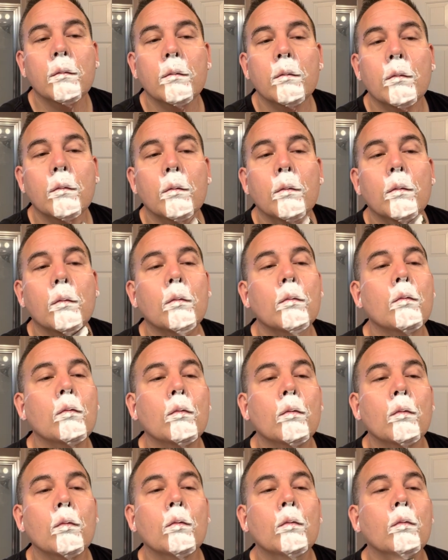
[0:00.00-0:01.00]

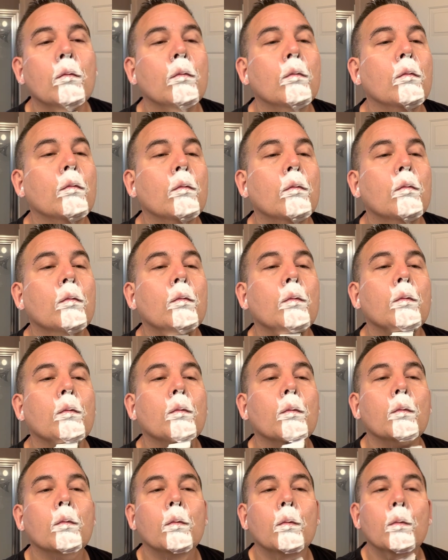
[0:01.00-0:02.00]

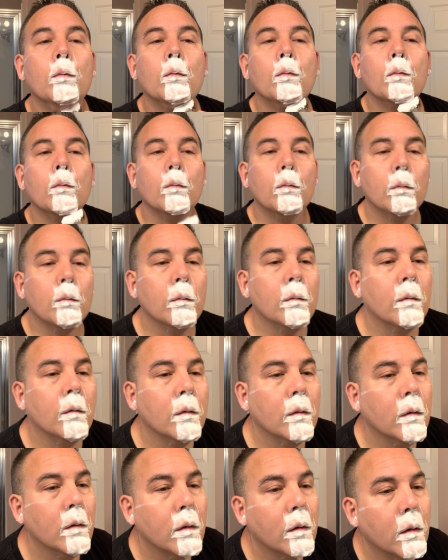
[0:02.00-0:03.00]

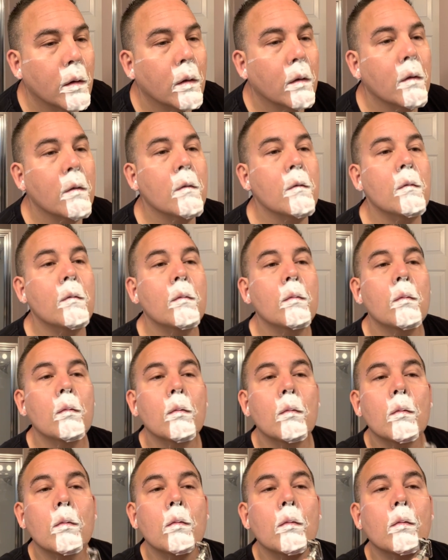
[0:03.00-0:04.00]

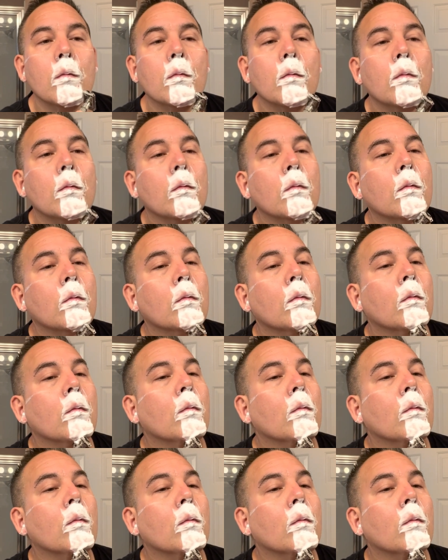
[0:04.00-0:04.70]
[no speech]